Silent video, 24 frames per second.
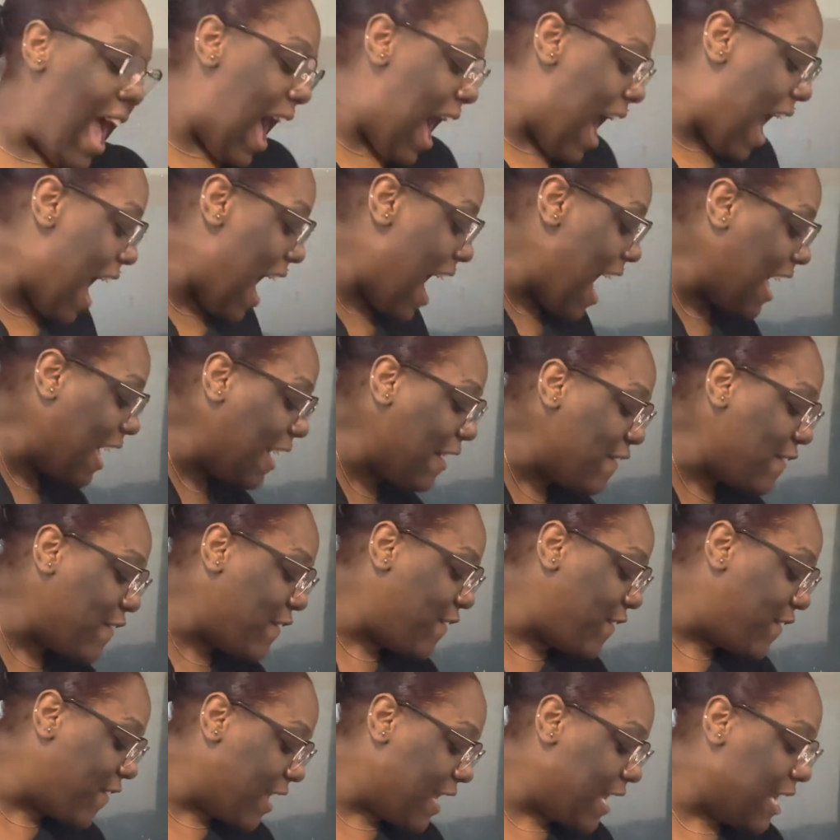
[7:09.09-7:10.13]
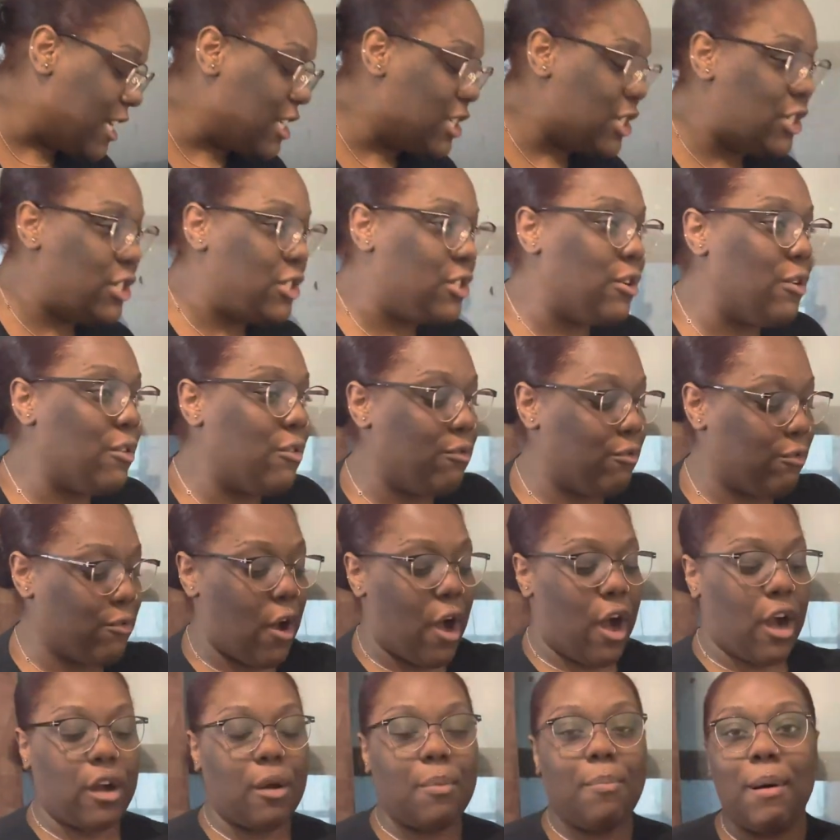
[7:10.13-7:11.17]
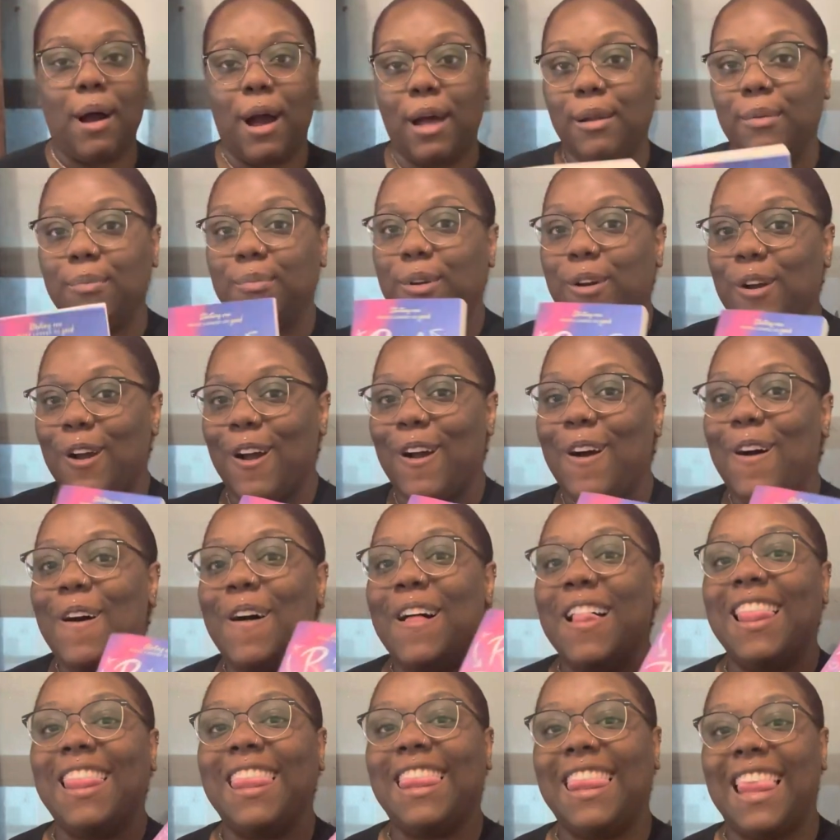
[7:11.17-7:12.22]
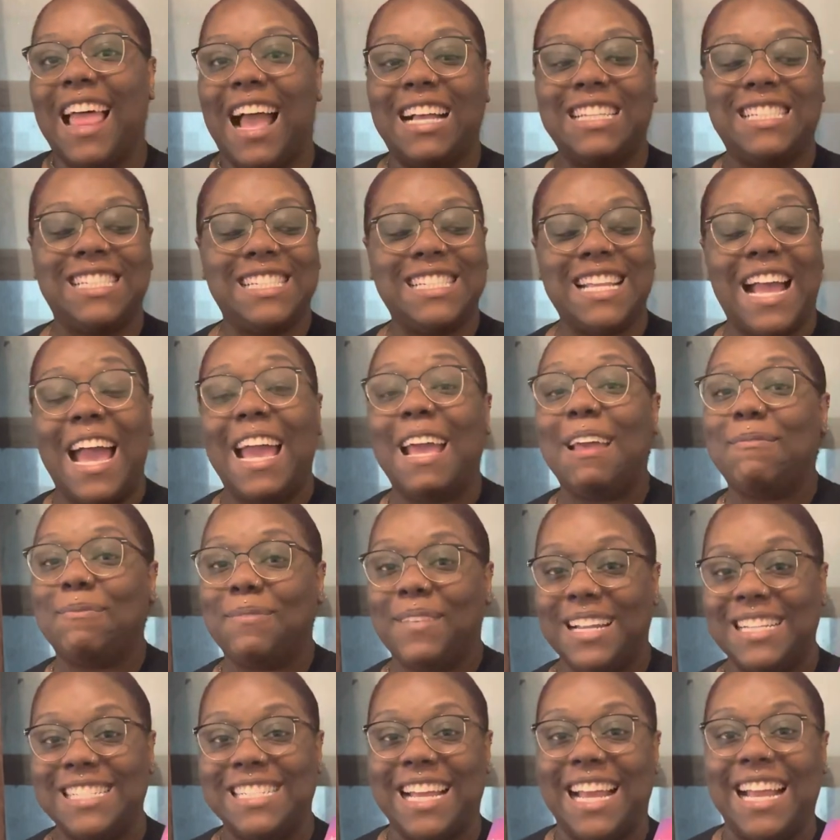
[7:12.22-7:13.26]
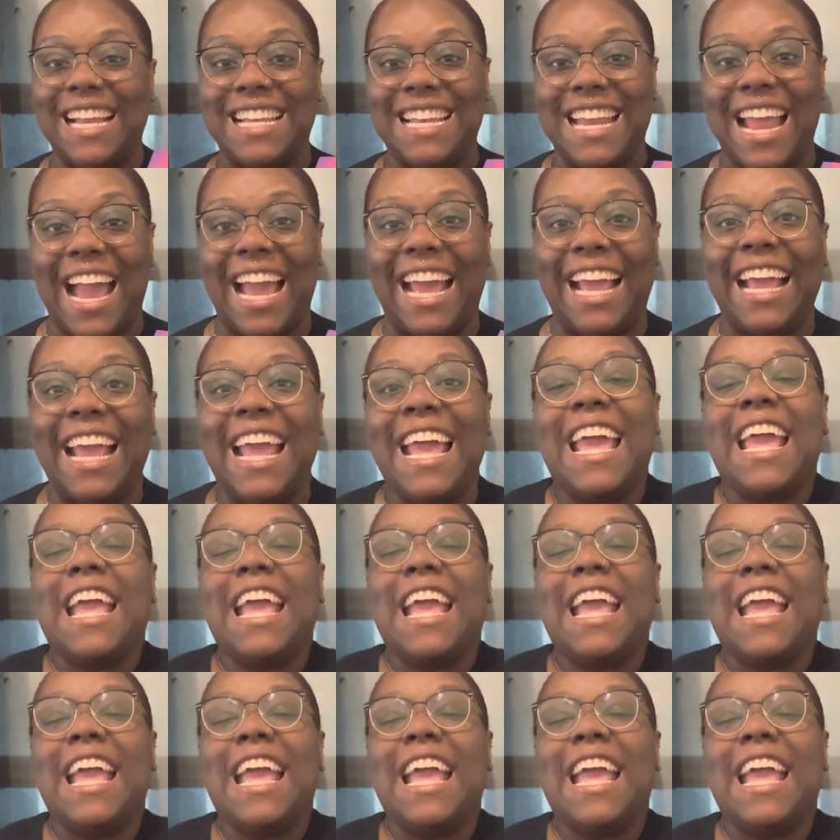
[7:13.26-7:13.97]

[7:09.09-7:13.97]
I finished Rock Bottom Girl last night, Monday night.